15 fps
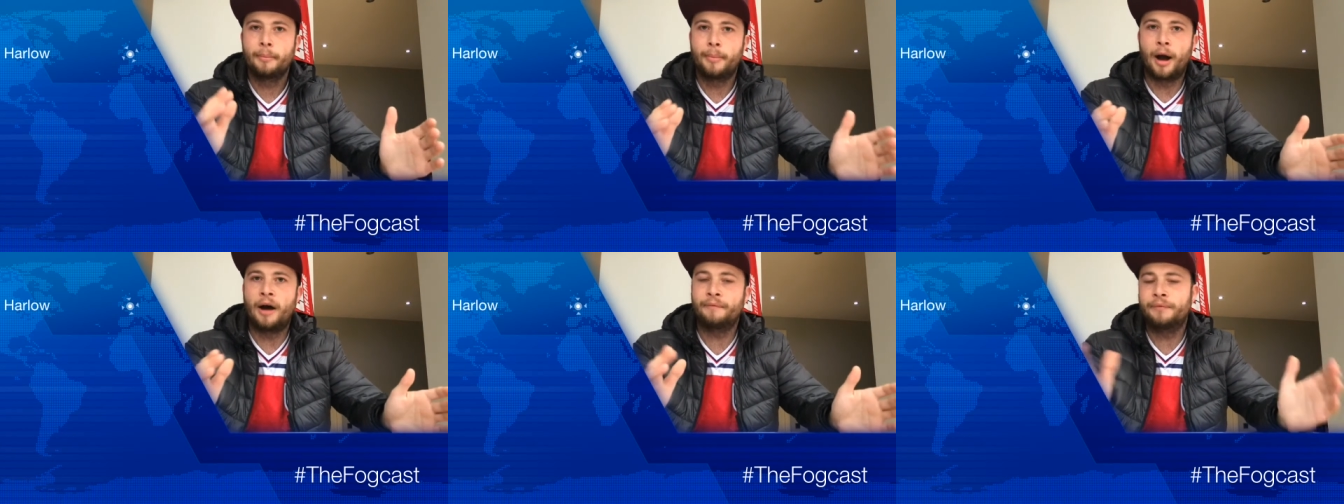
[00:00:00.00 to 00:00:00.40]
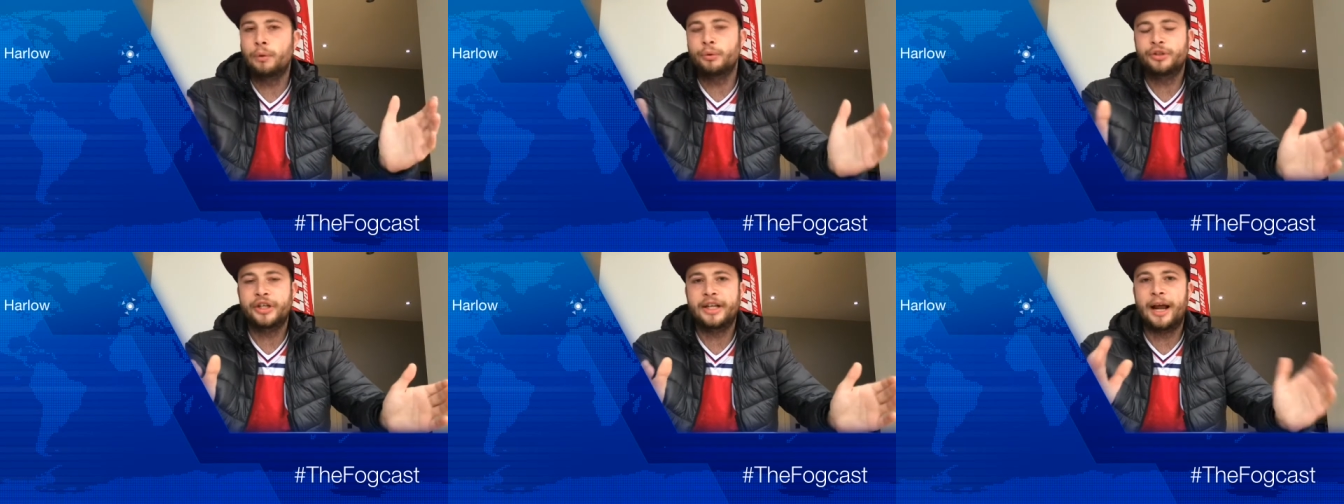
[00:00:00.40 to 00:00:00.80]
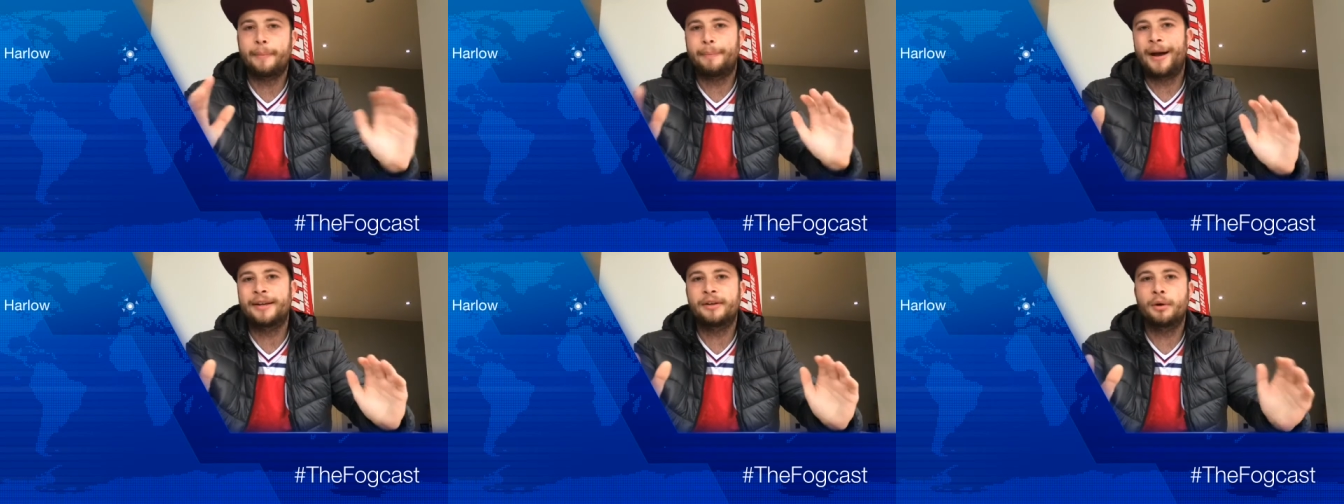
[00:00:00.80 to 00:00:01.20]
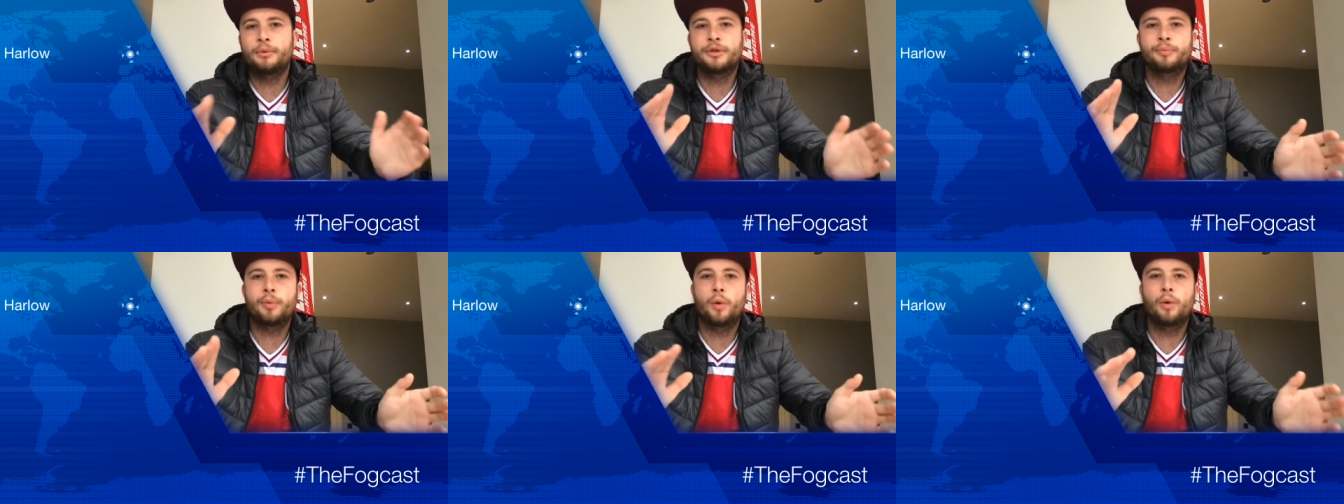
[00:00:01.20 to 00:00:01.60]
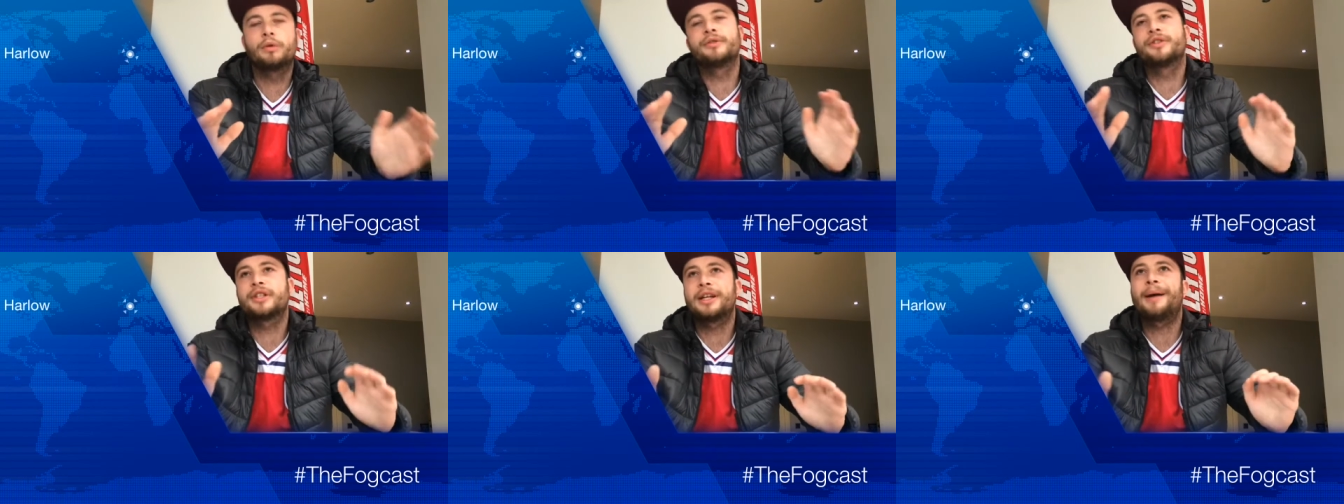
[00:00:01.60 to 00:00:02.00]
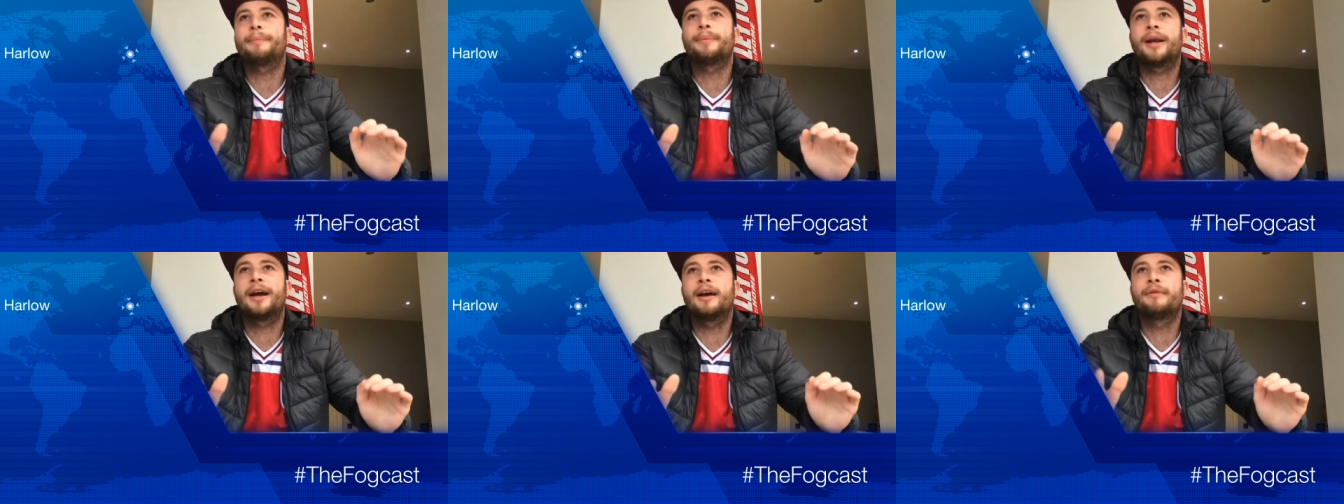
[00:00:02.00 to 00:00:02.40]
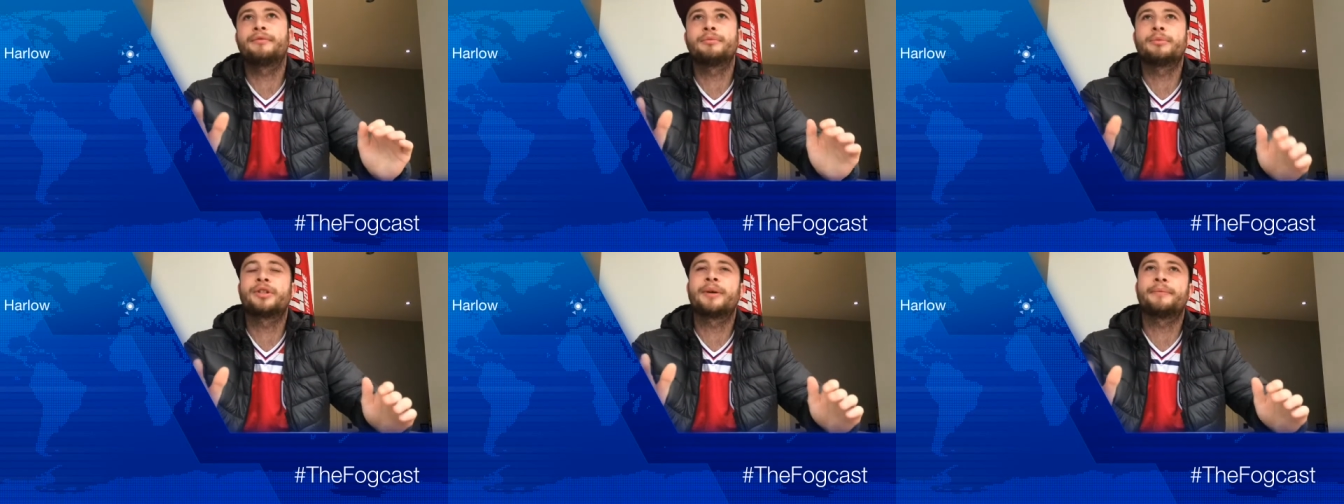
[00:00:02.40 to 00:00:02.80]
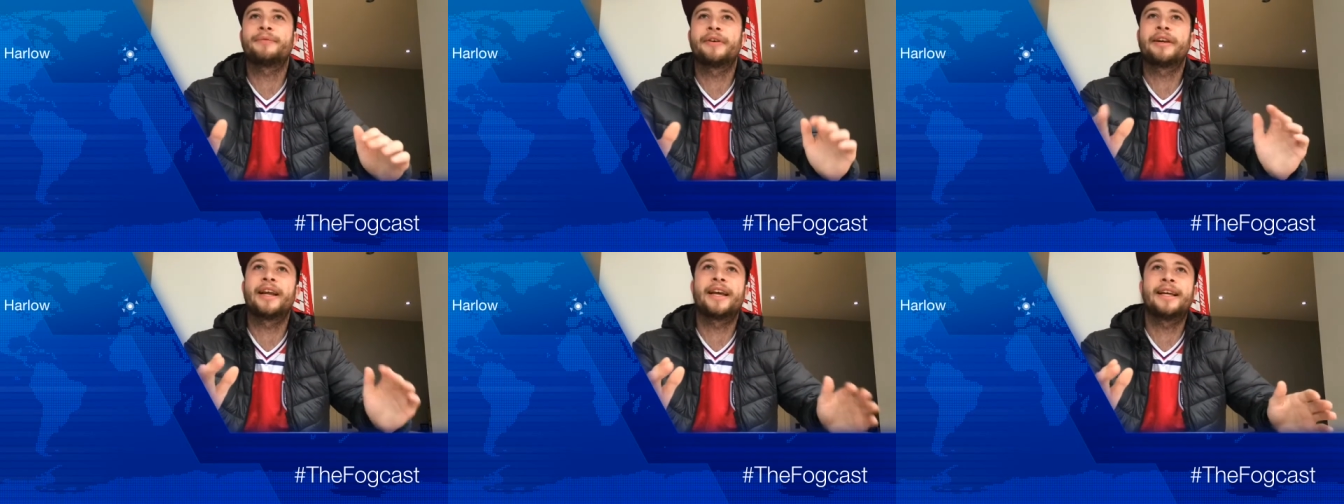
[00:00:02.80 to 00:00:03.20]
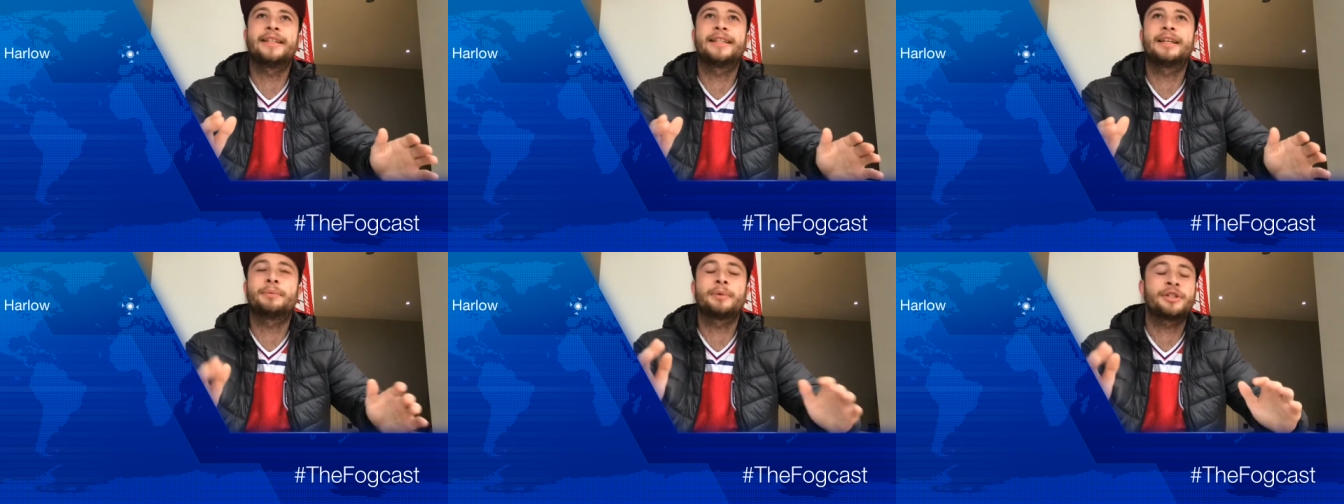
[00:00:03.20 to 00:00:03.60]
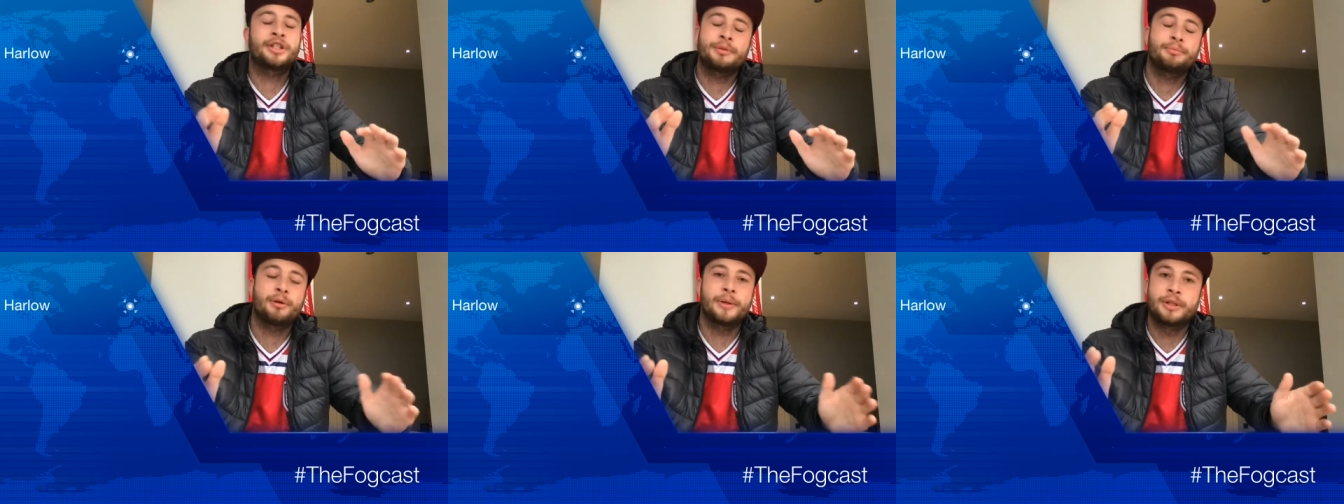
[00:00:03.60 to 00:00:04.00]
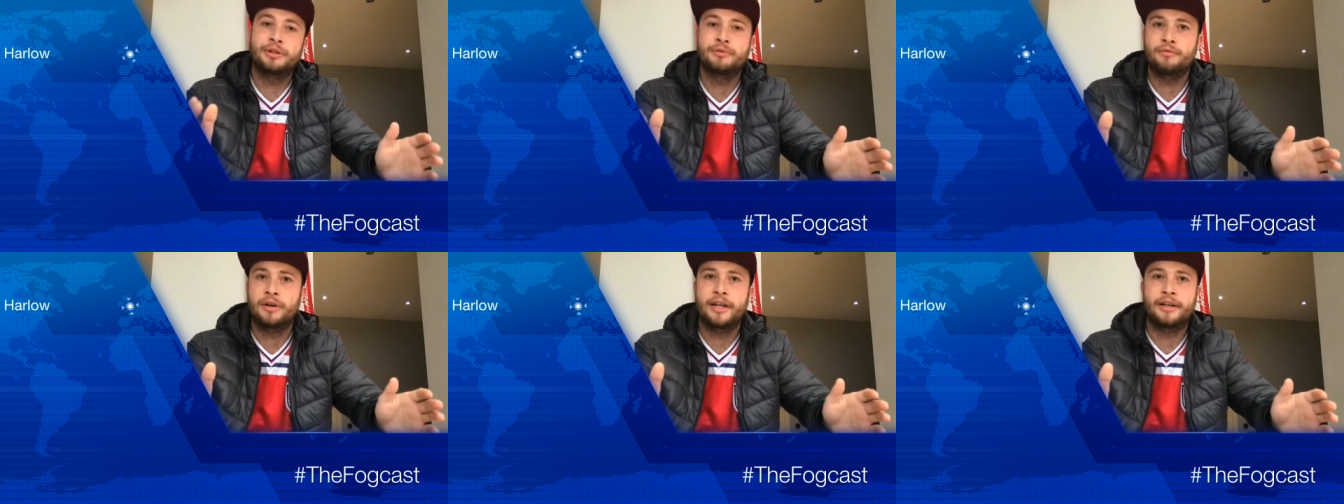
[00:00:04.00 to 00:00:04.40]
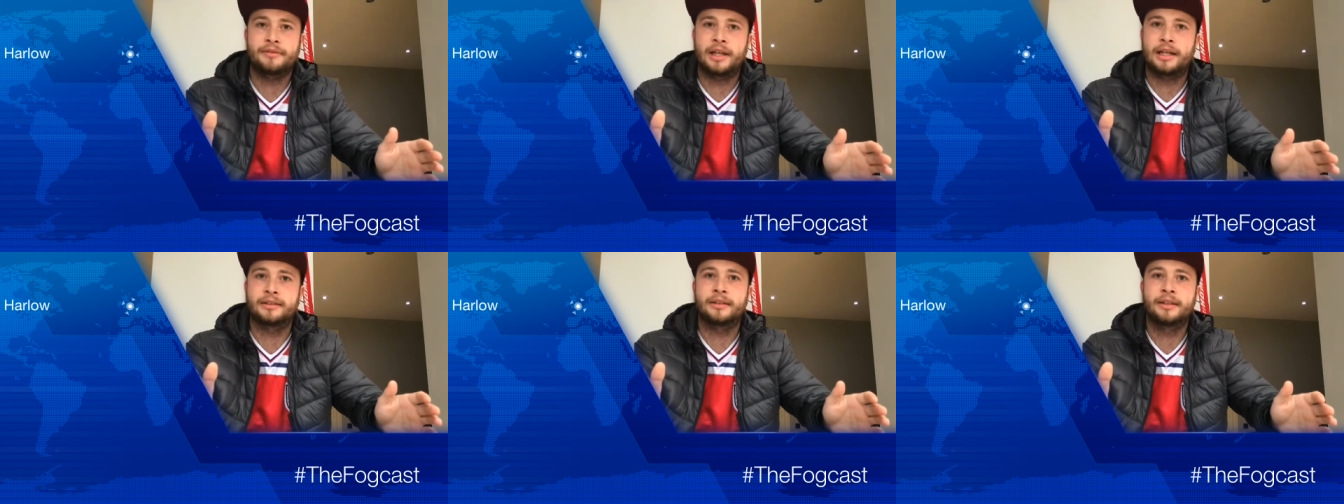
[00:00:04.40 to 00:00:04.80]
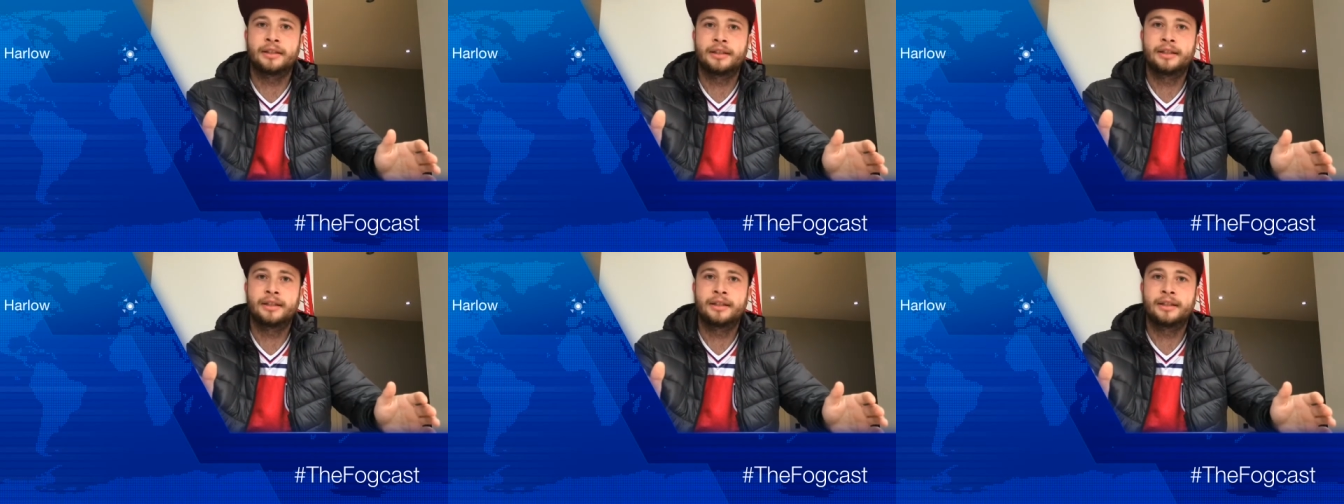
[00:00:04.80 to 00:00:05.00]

But unfortunately, that banter was brought onto that player from something that he did, which he probably shouldn't really have done.